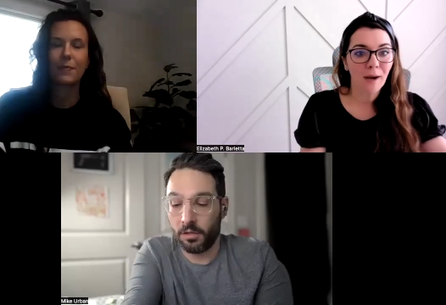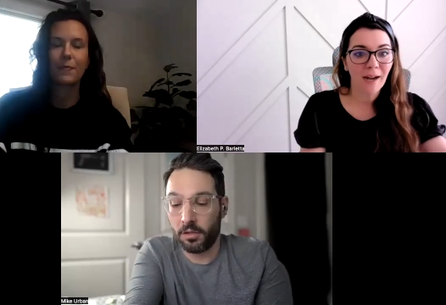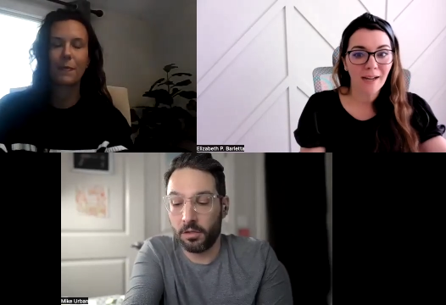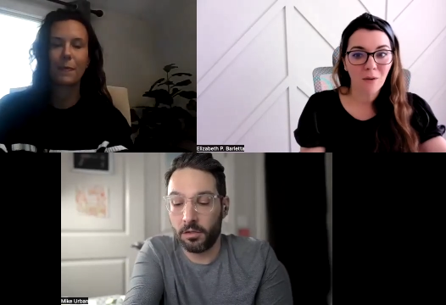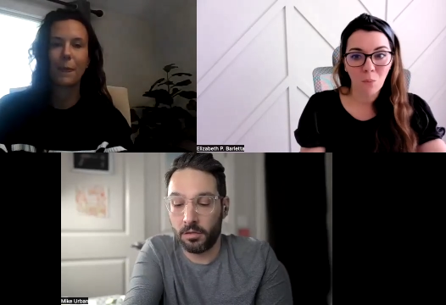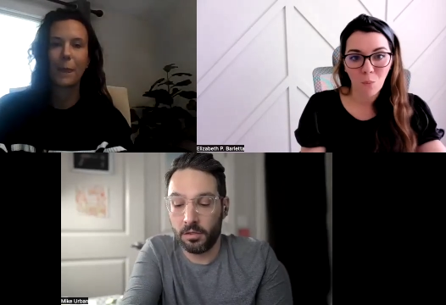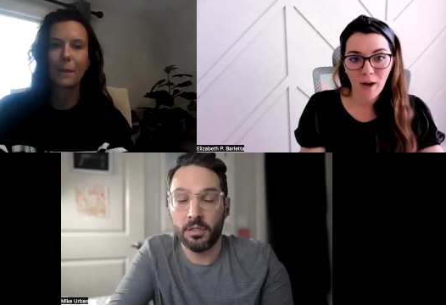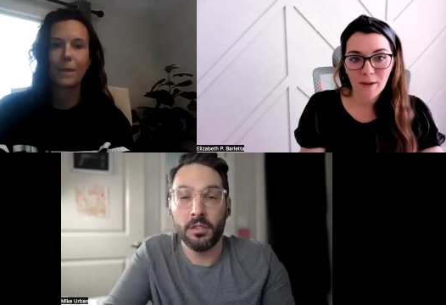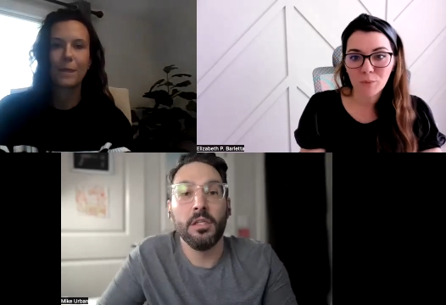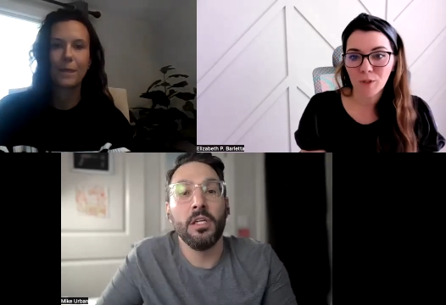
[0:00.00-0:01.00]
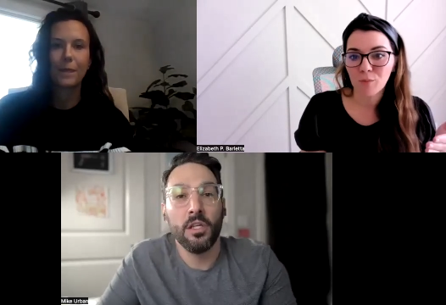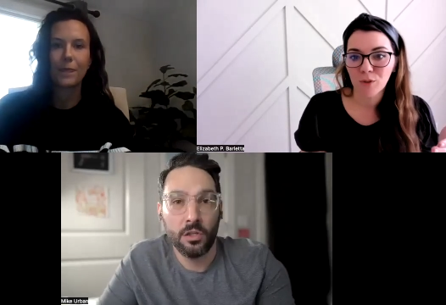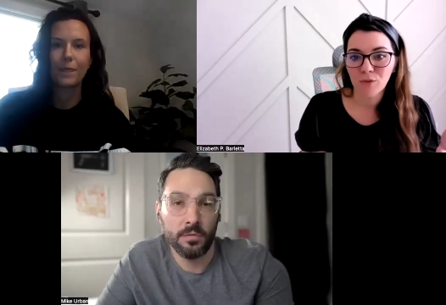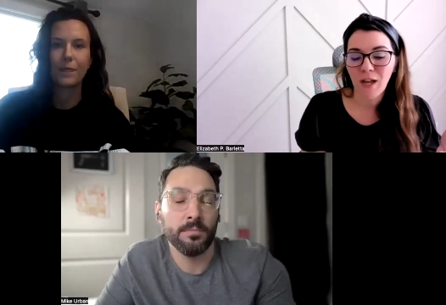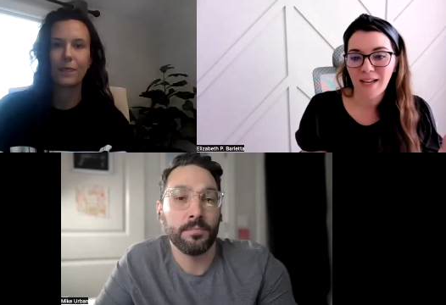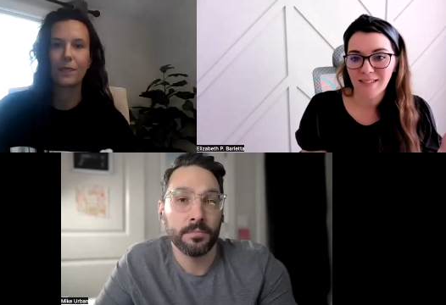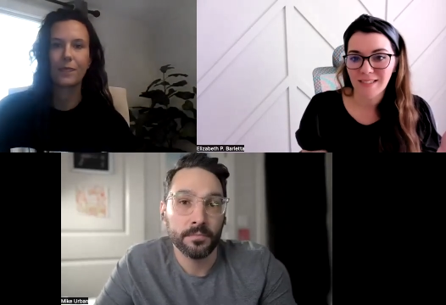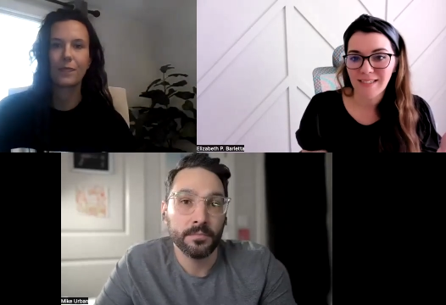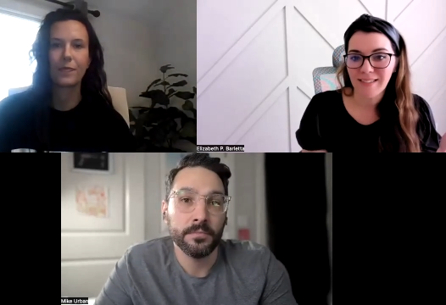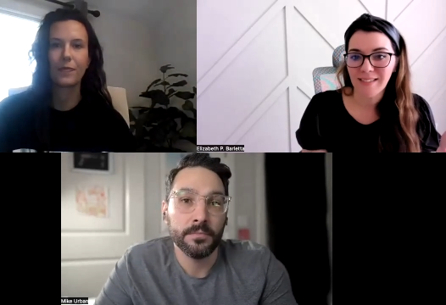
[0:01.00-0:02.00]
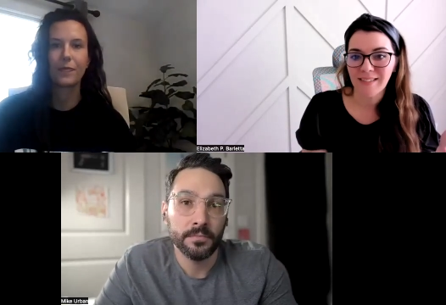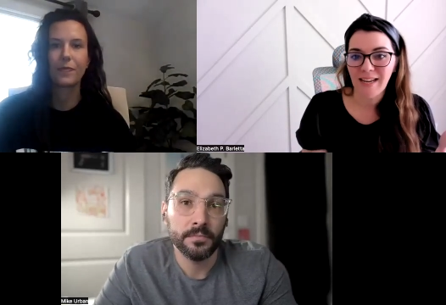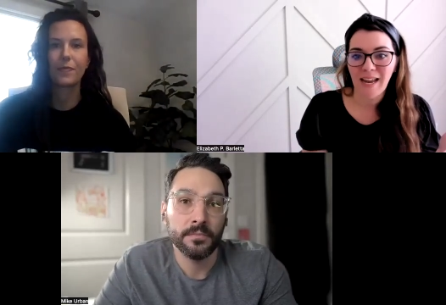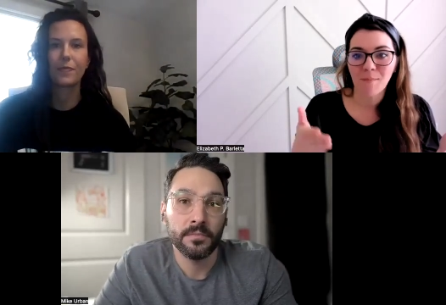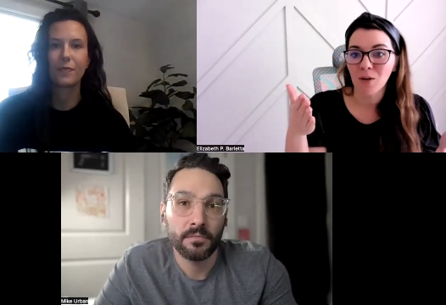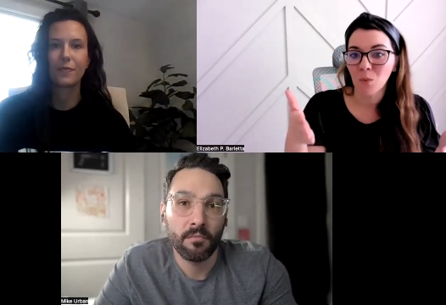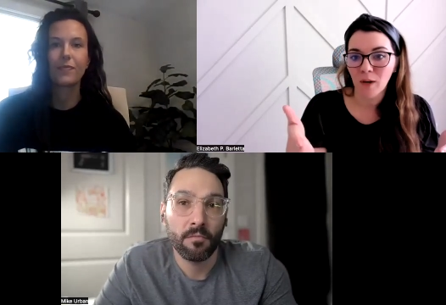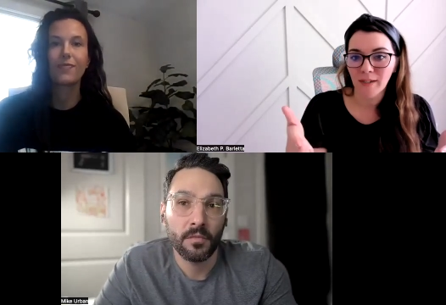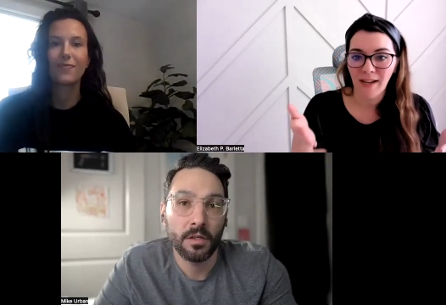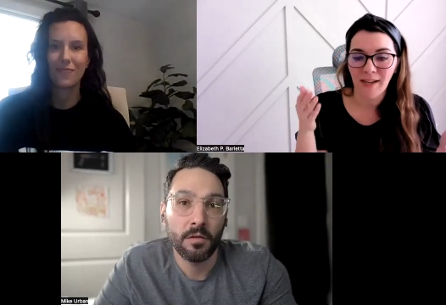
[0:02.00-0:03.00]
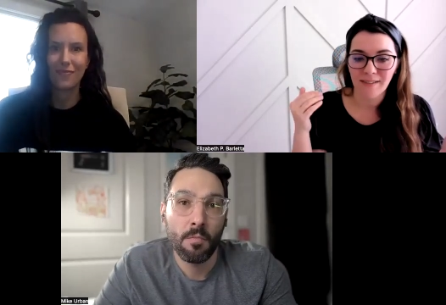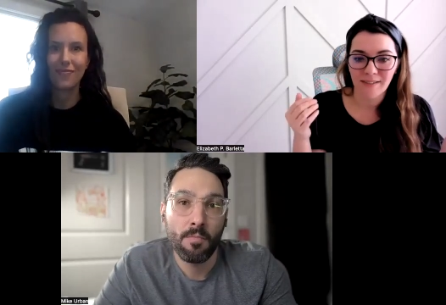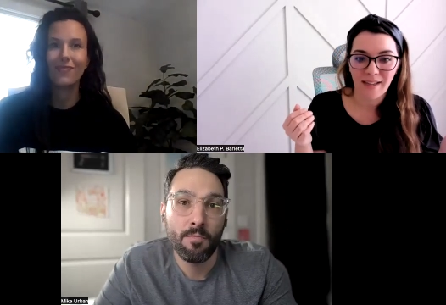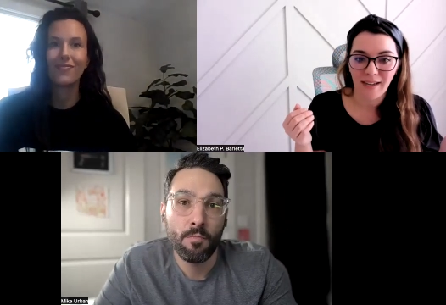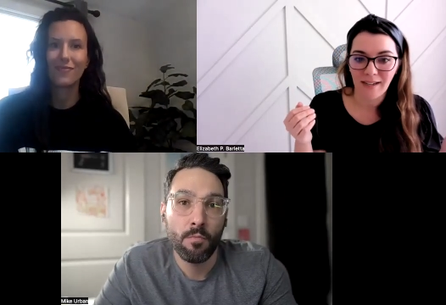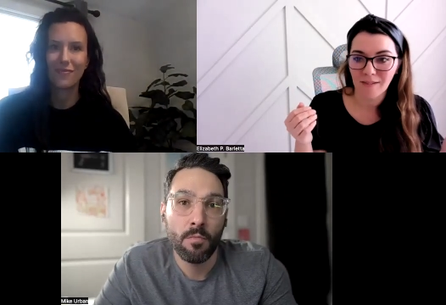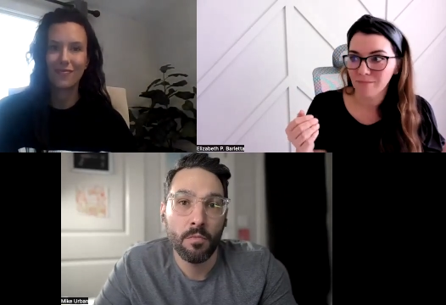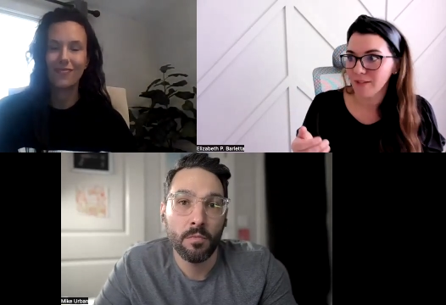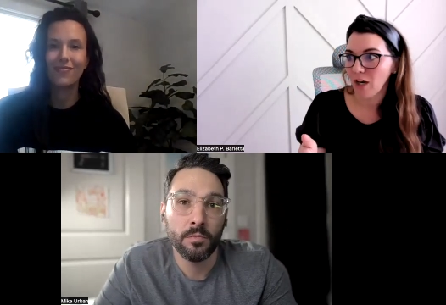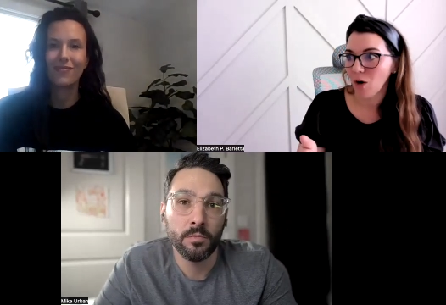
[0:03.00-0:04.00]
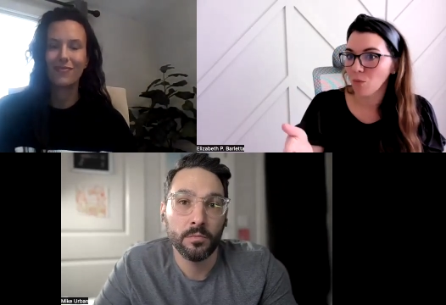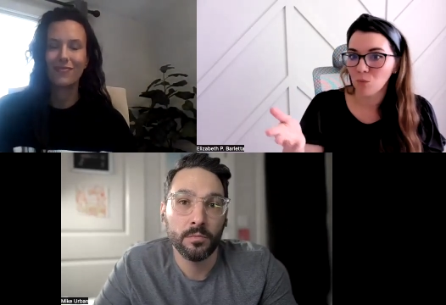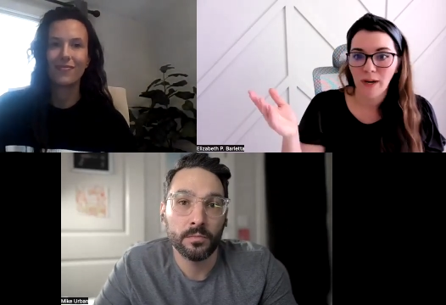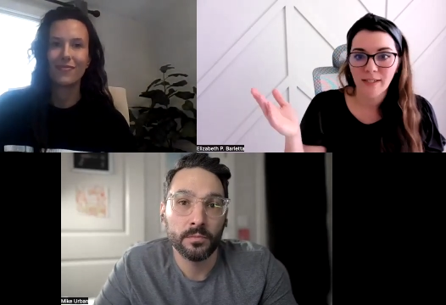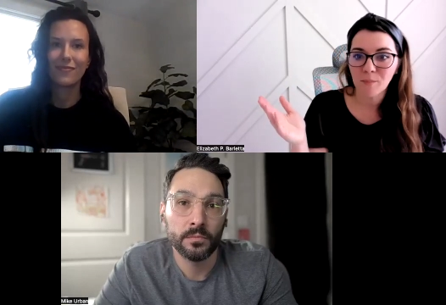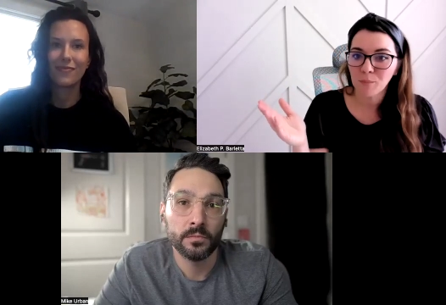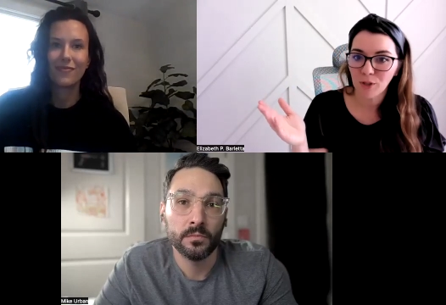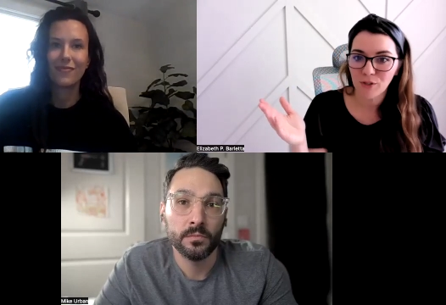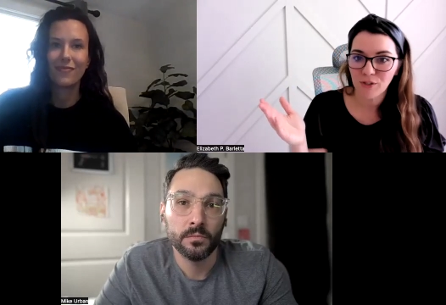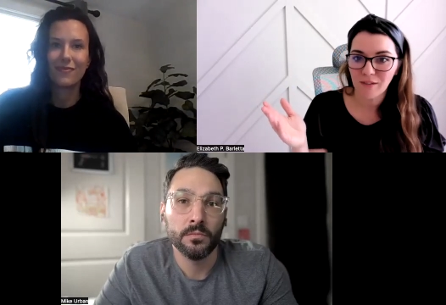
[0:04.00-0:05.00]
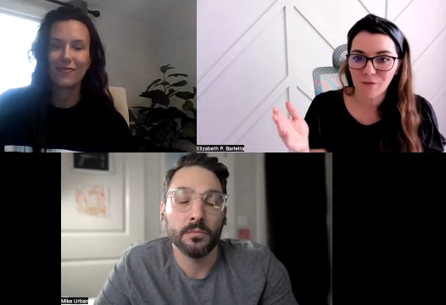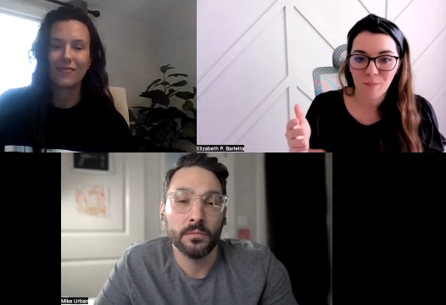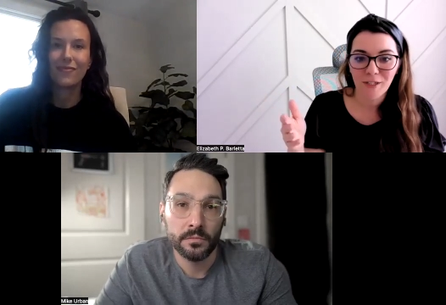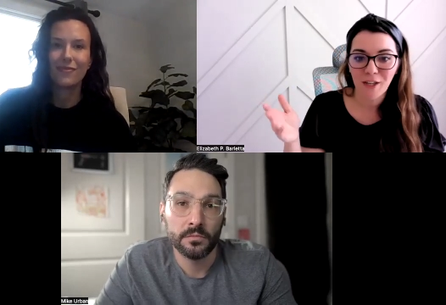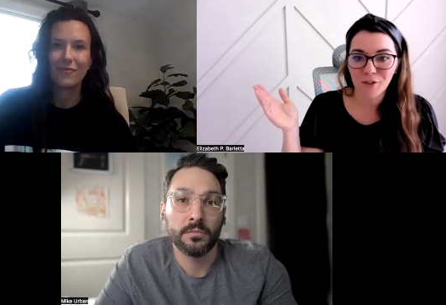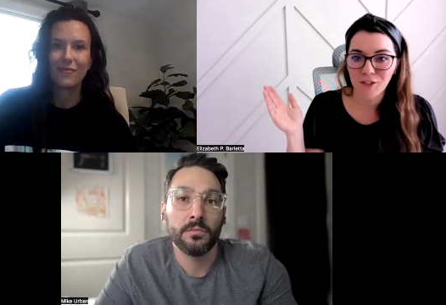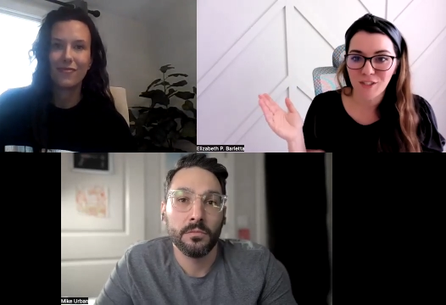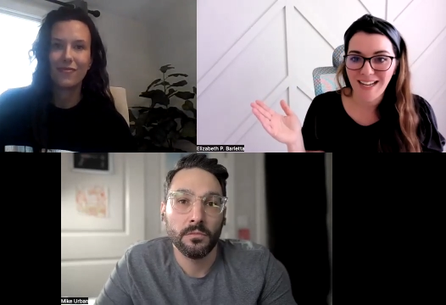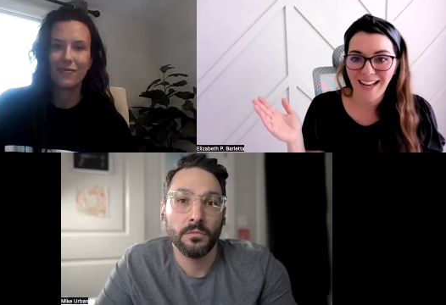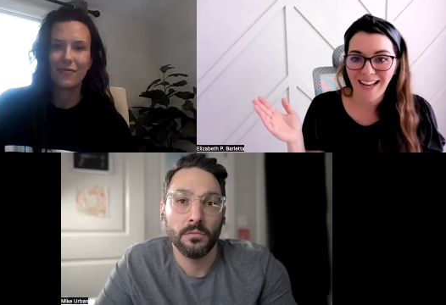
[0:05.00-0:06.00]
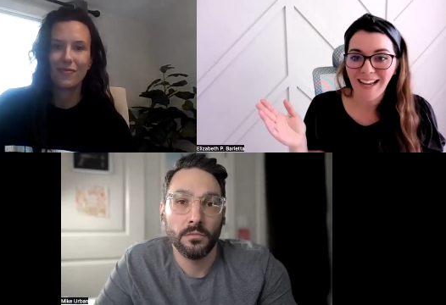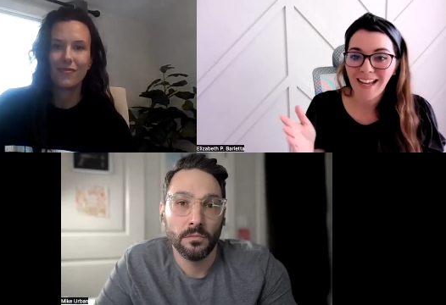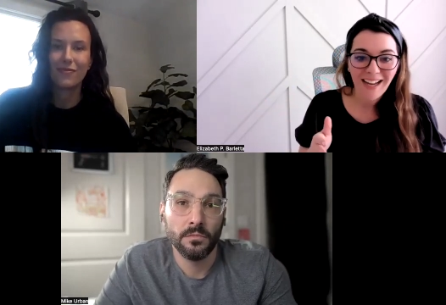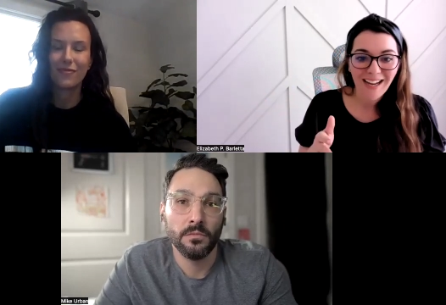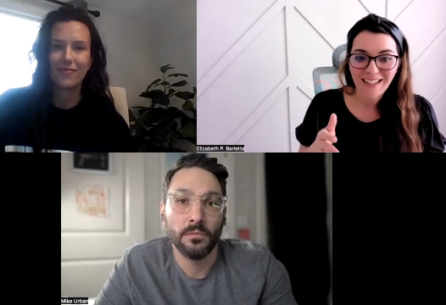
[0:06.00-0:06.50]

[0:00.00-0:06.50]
Speaker 1: but one pre-approval has Lacey's name and one has that, you know, random person from another state